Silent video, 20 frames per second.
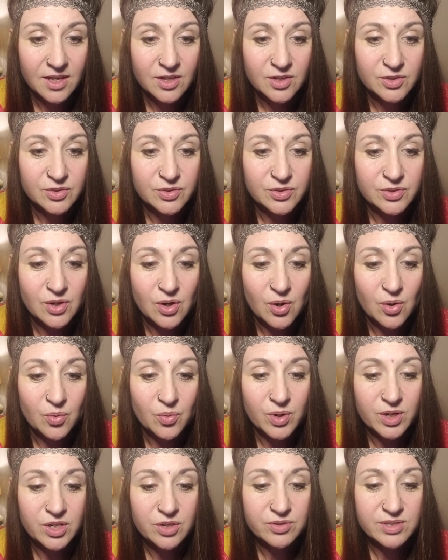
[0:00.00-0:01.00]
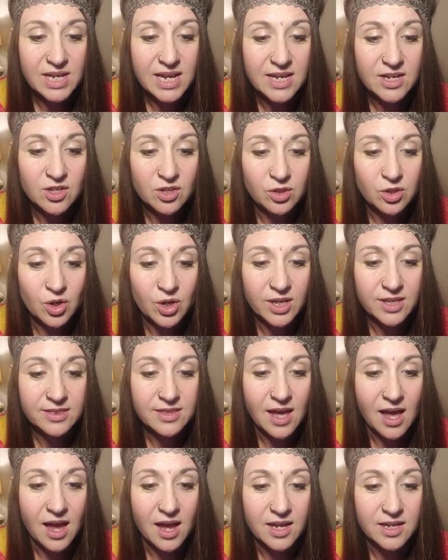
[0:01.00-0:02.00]
So when you take a look at
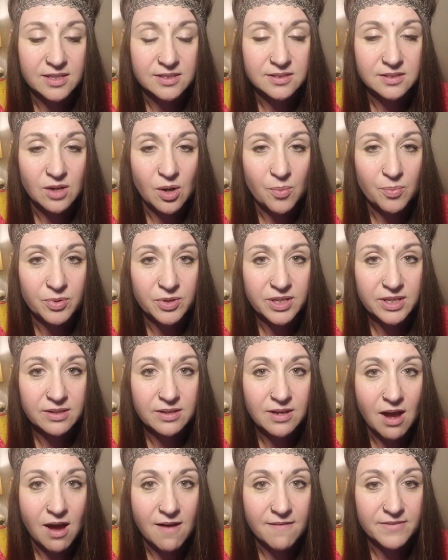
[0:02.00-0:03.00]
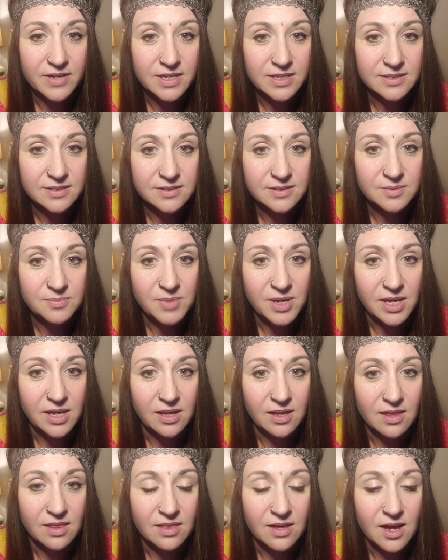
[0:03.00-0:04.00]
that, it's completely obvious to
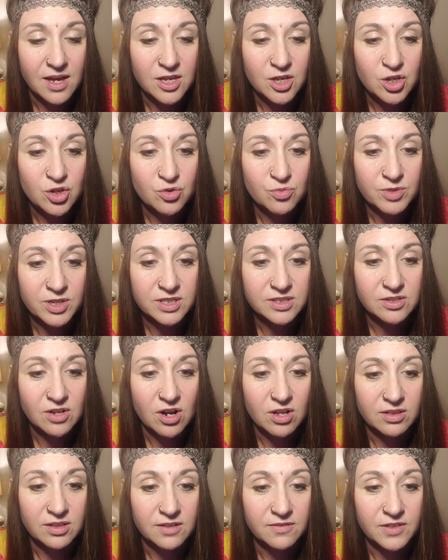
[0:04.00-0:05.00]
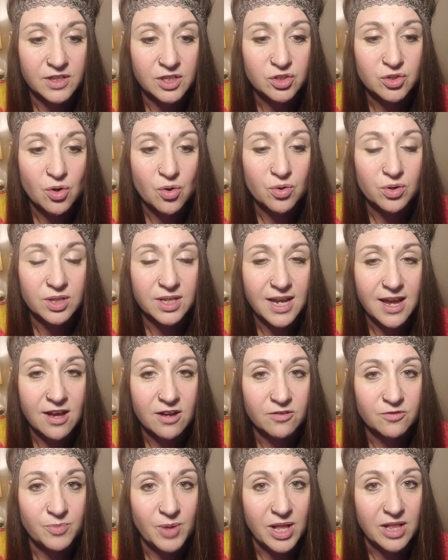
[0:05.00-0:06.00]
me that humans are living totally out
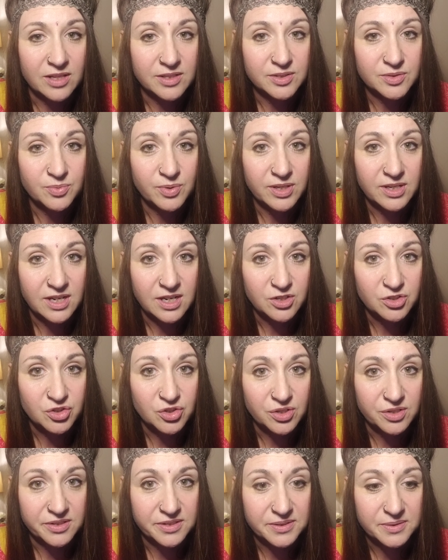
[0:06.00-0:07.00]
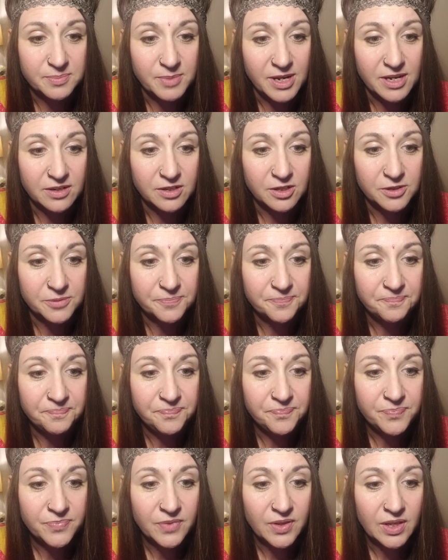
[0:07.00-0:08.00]
of balance with nature in this manner.
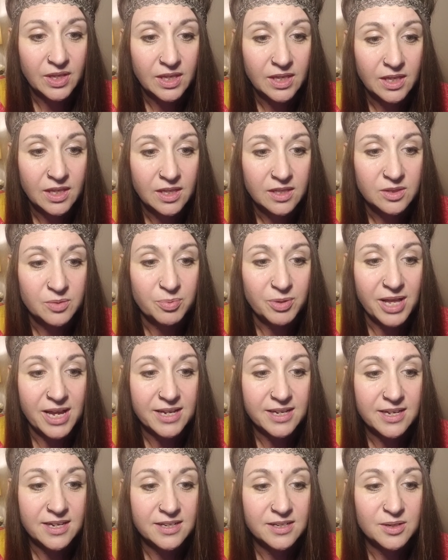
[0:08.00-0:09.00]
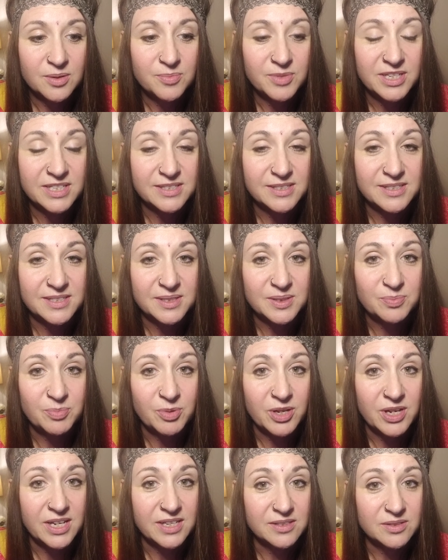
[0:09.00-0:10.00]
The plant kingdom is
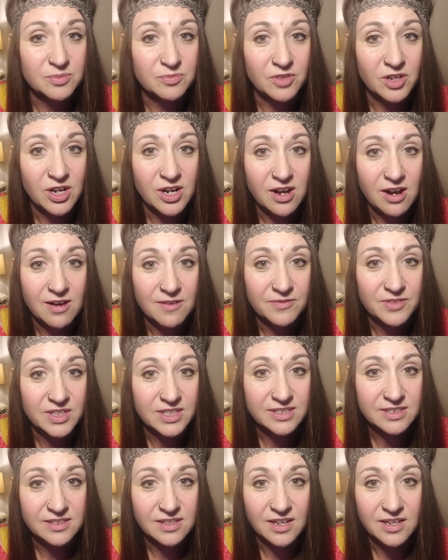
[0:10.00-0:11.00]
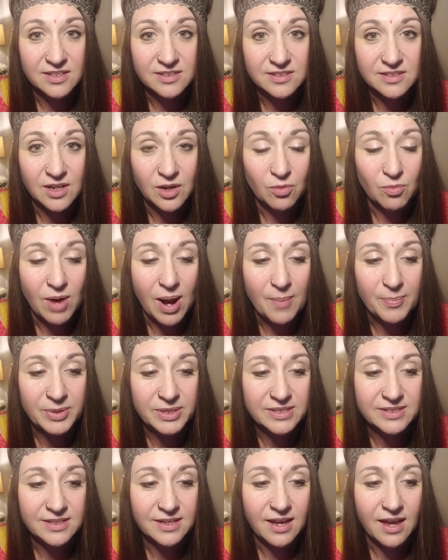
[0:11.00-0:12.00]
displaying some very obvious signs like rapid
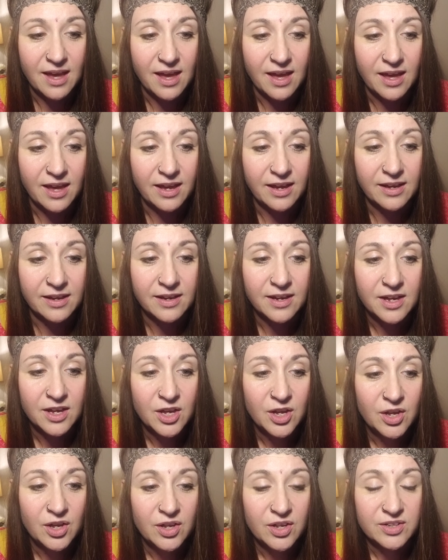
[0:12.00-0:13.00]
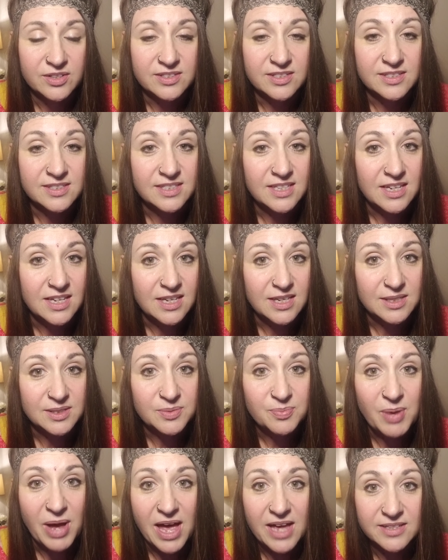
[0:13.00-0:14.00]
decay, disease,
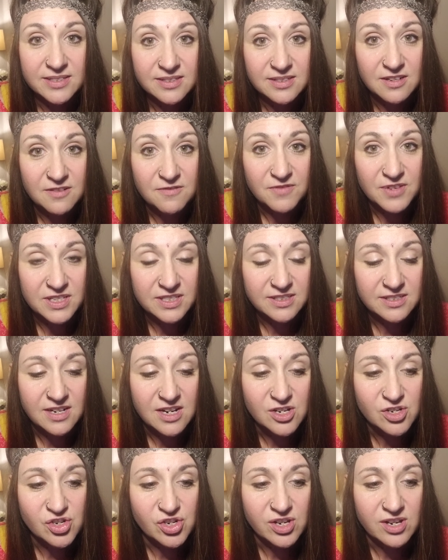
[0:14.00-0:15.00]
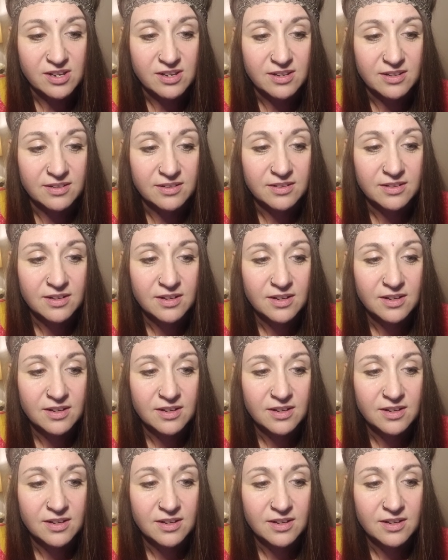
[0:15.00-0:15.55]
pest infestation.